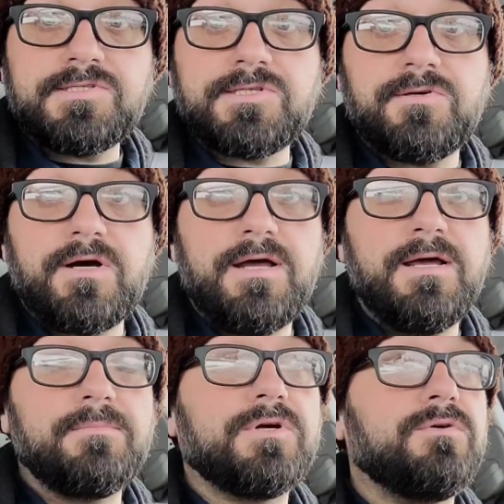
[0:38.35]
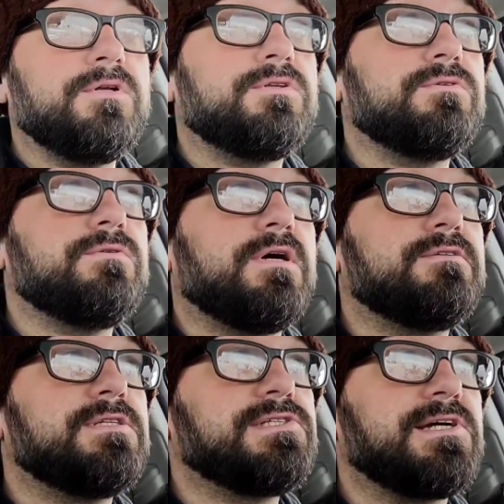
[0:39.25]
So I am going to
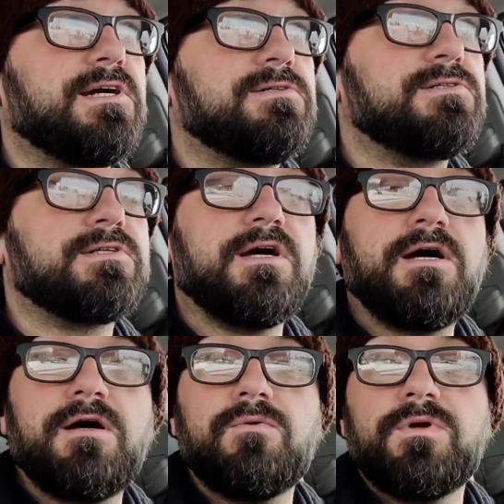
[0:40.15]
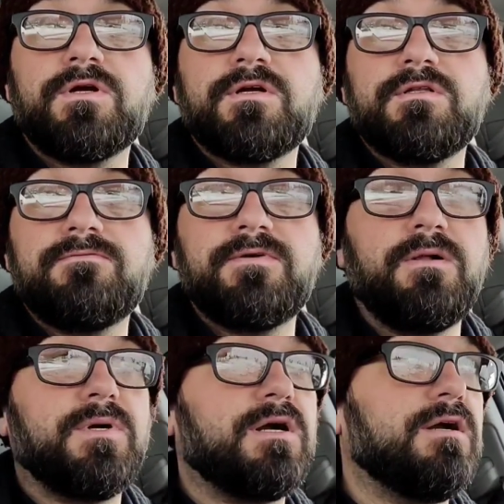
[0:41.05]
Andre's house. We are gonna
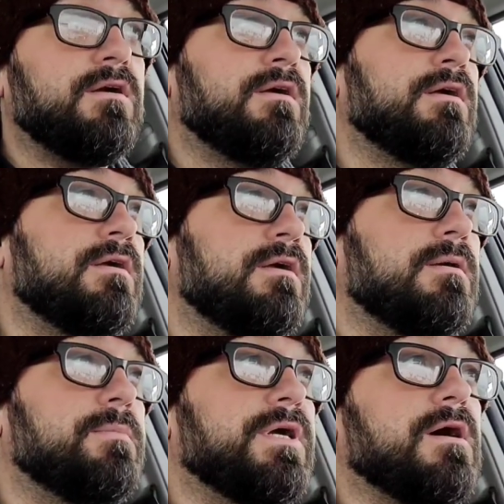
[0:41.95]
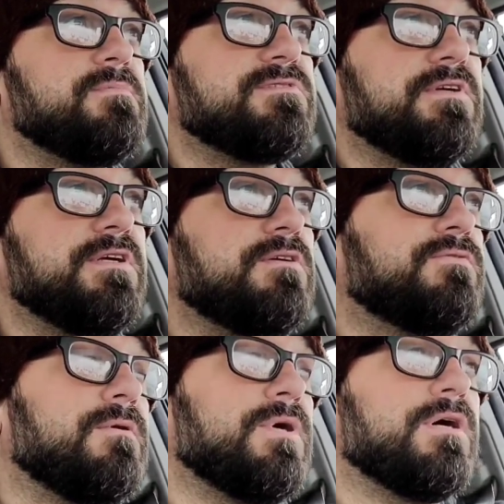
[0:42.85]
film our pickups video
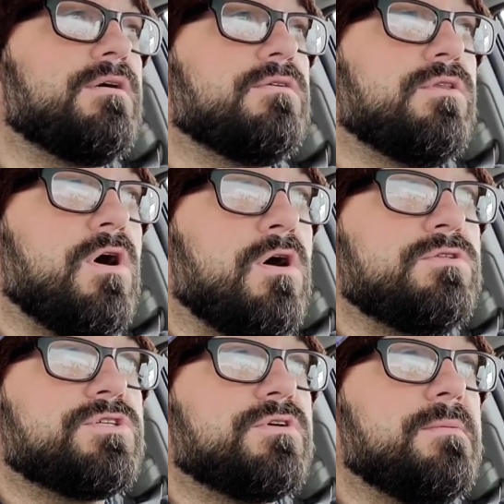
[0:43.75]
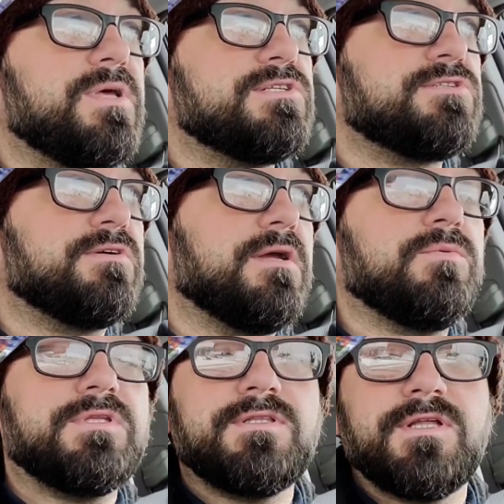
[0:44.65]
from our long trip yesterday.
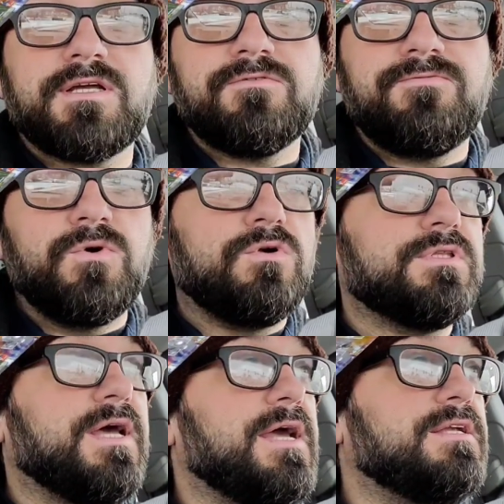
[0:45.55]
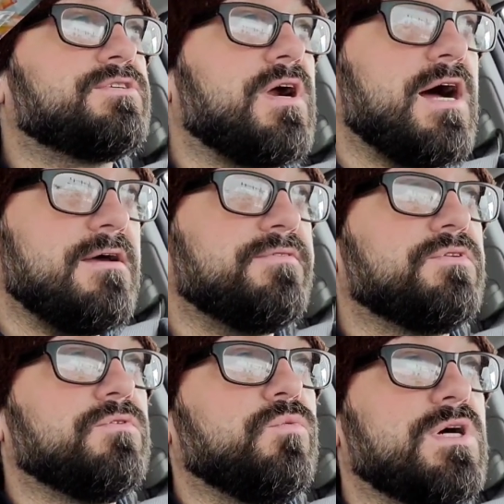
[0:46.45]
We did like a full day drive
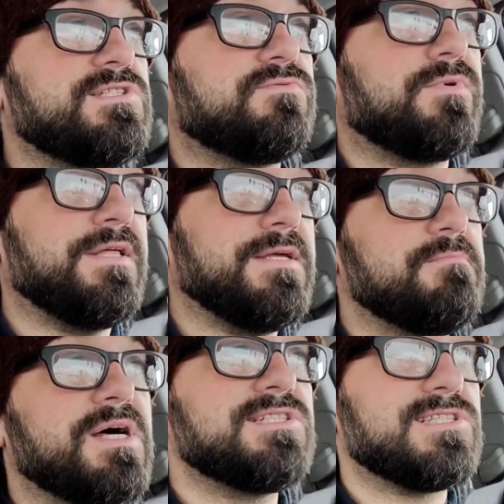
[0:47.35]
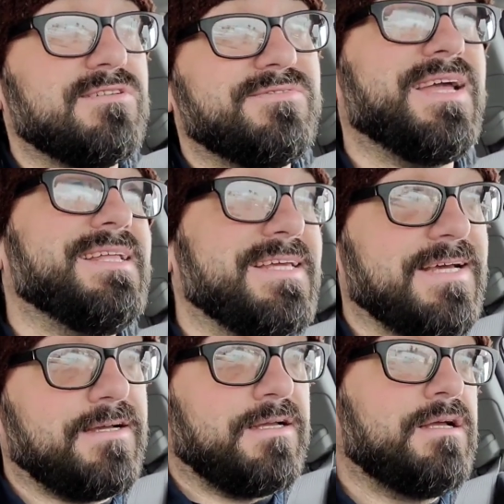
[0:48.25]
to West Reading,
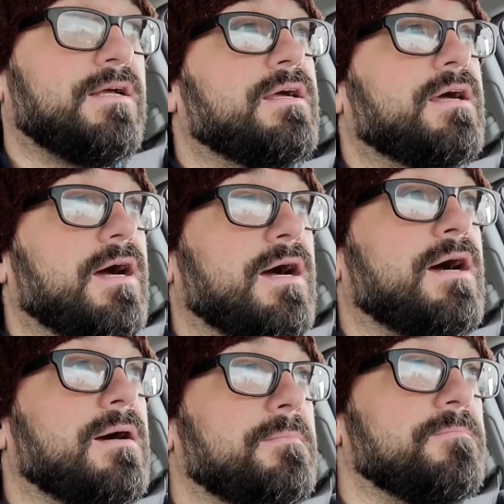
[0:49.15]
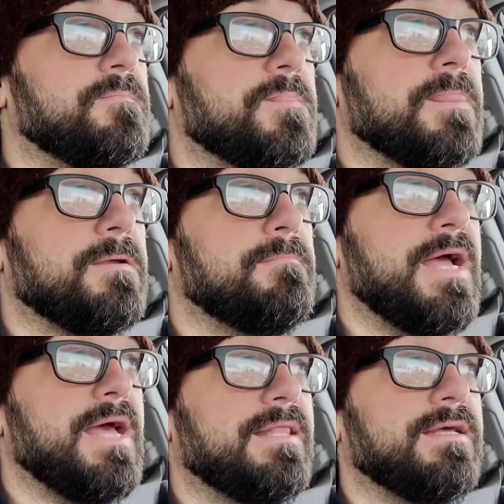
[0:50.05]
Pennsylvania.
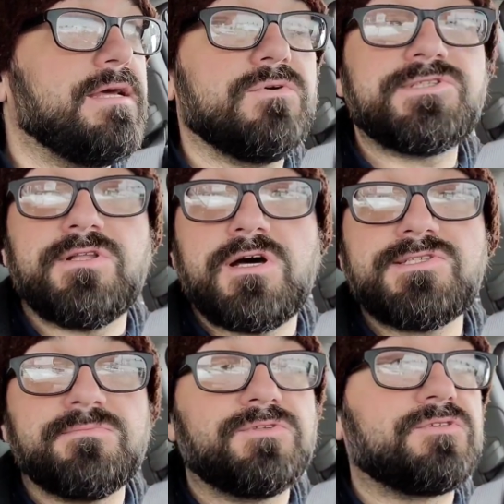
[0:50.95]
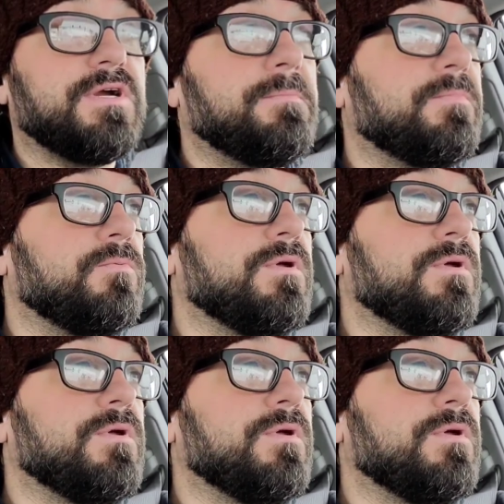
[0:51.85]
Man, it was an awesome trip.